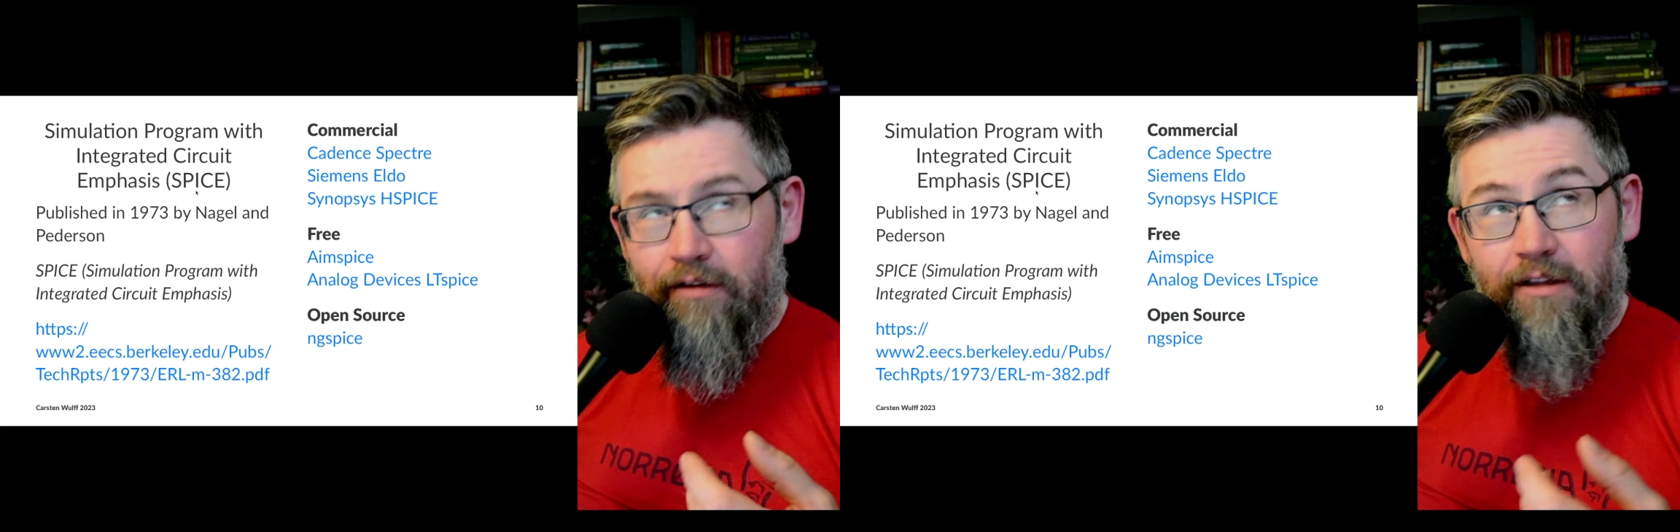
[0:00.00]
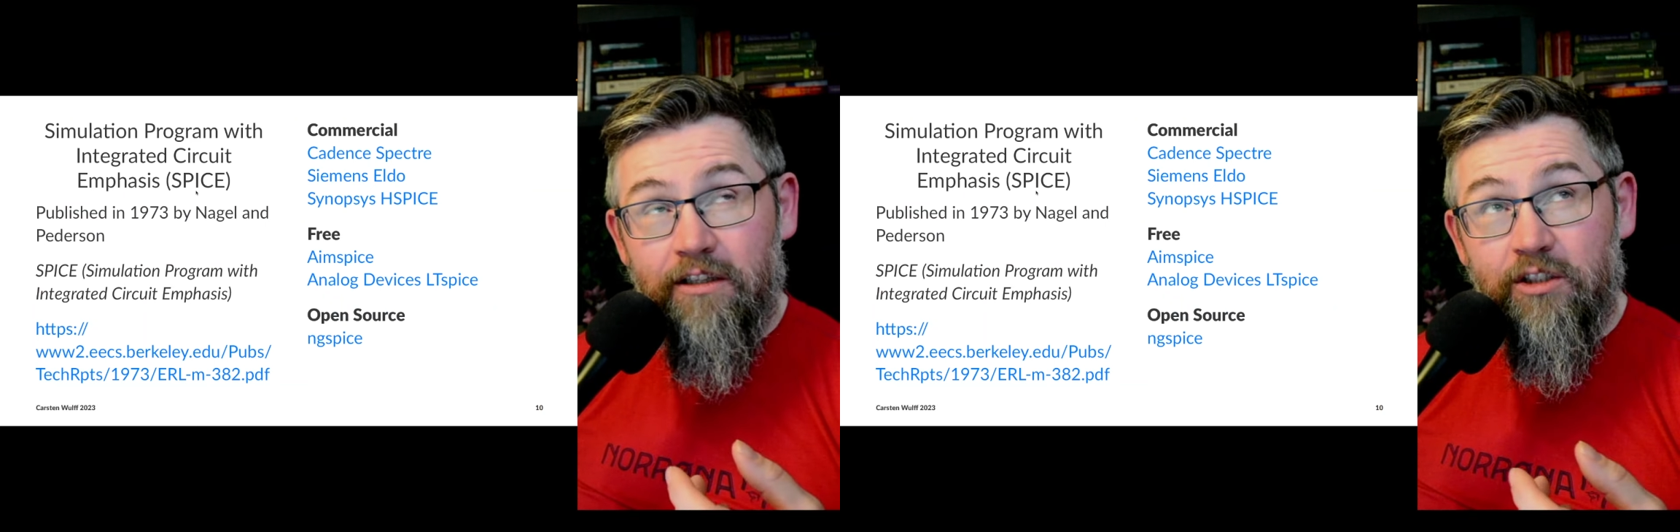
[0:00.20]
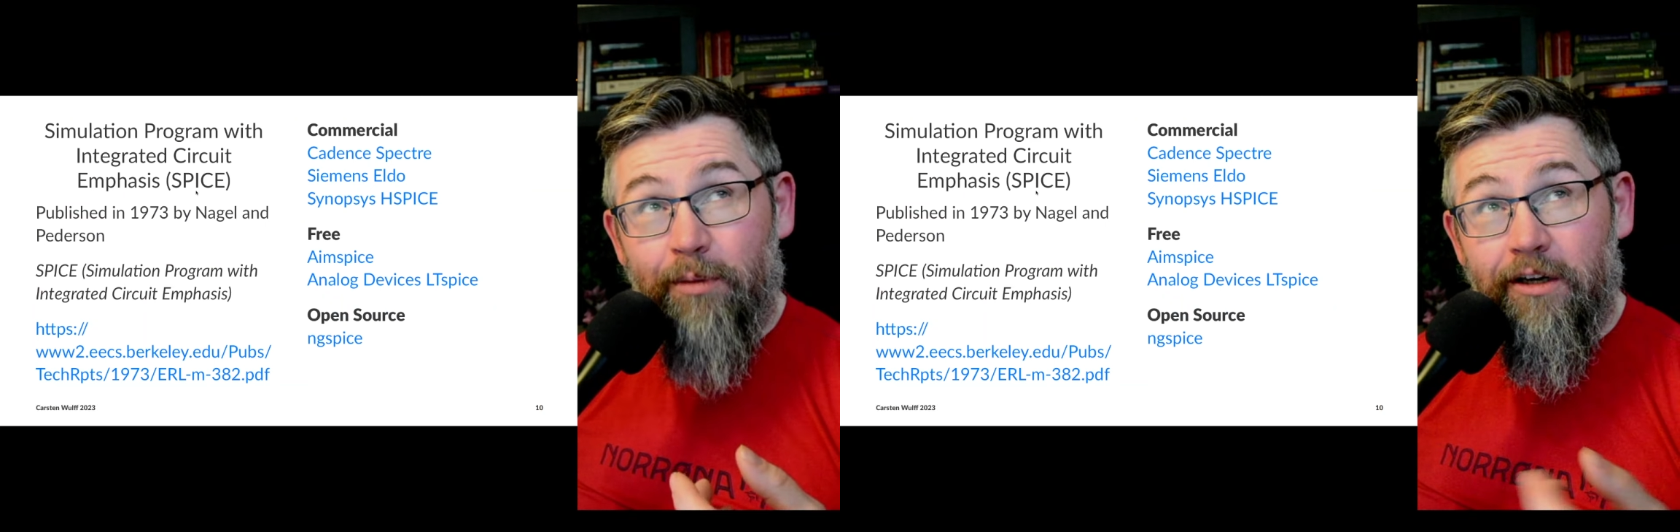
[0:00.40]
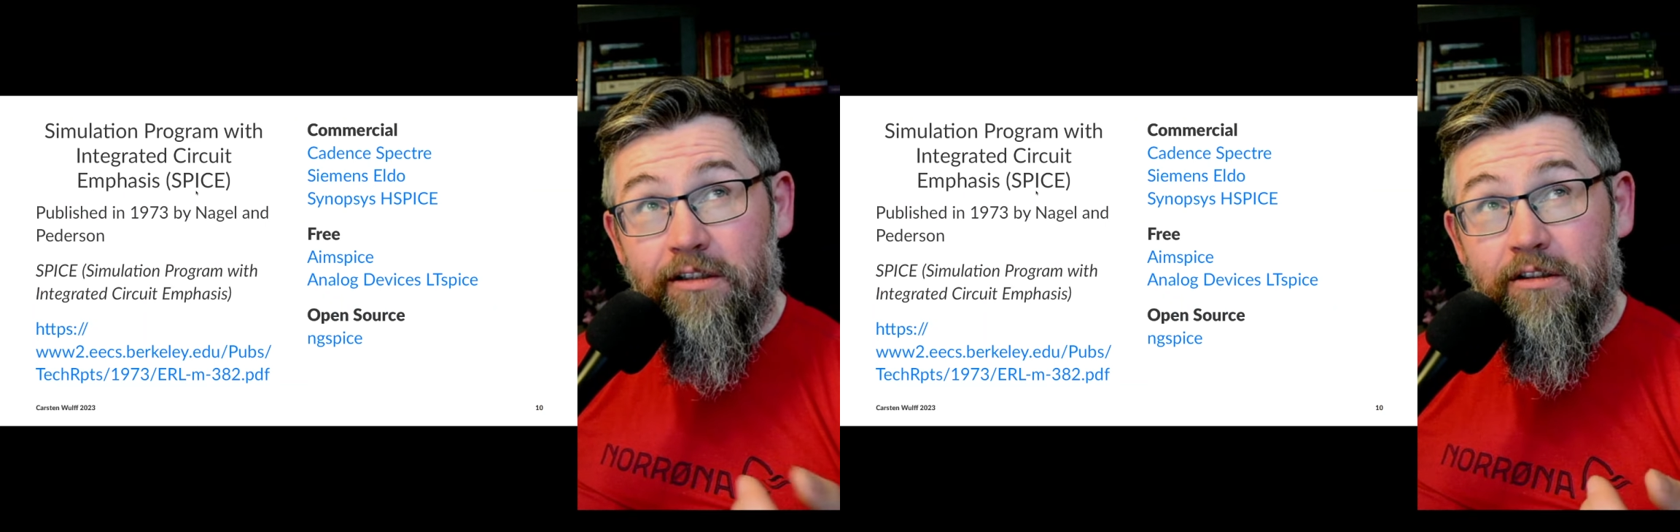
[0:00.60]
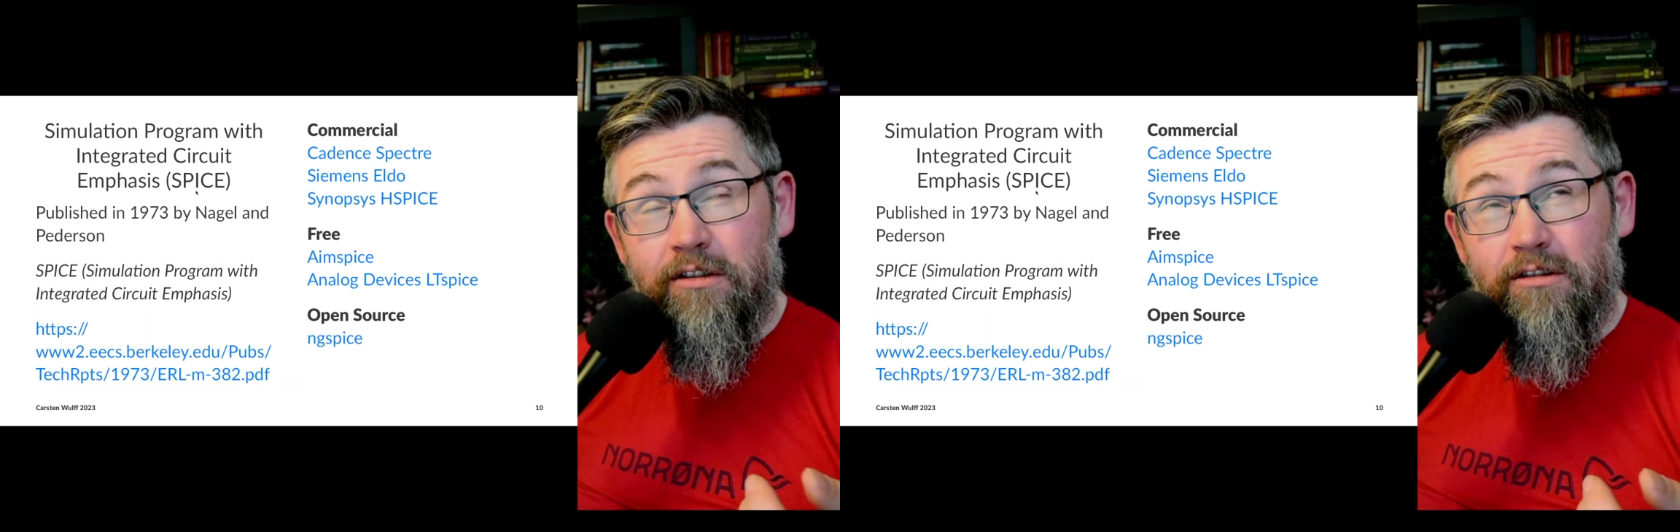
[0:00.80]
I think,
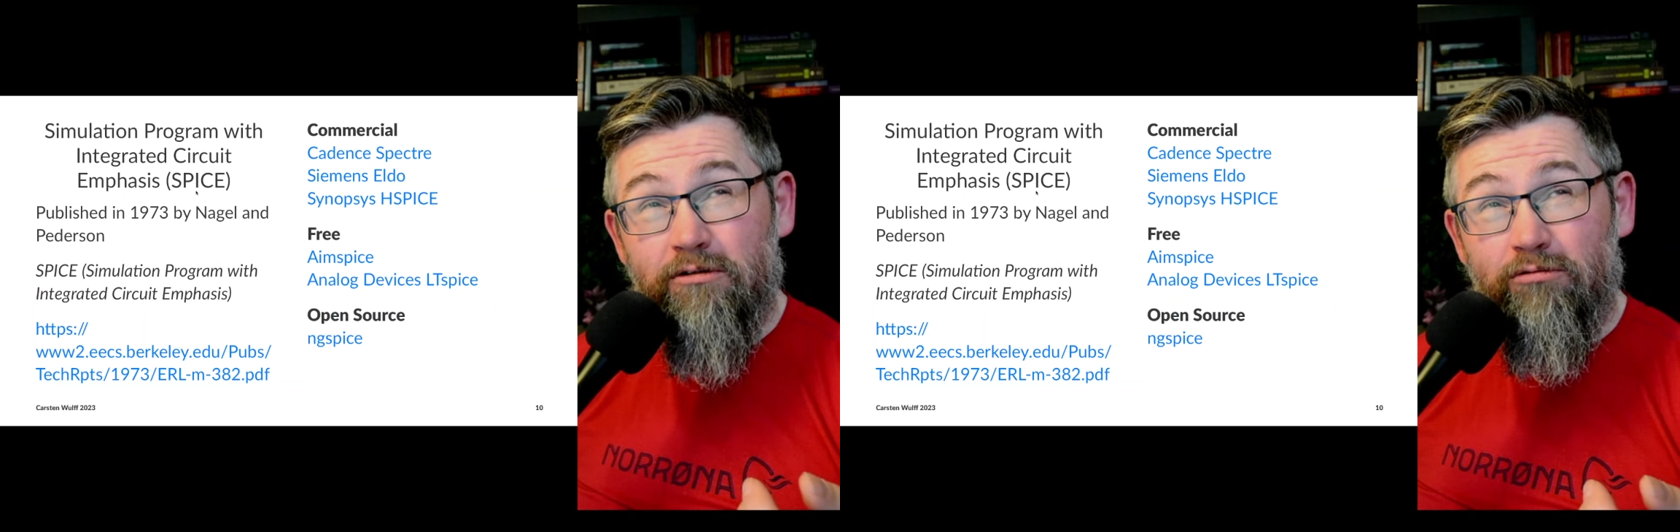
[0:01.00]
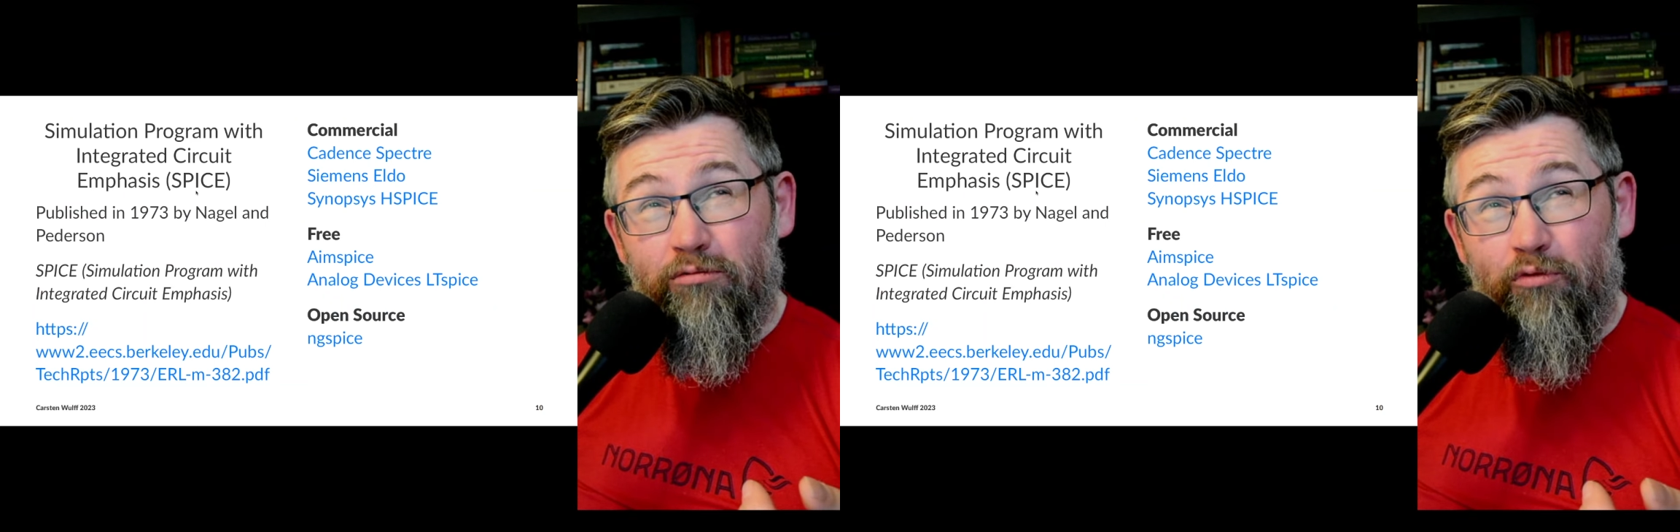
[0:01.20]
SPICE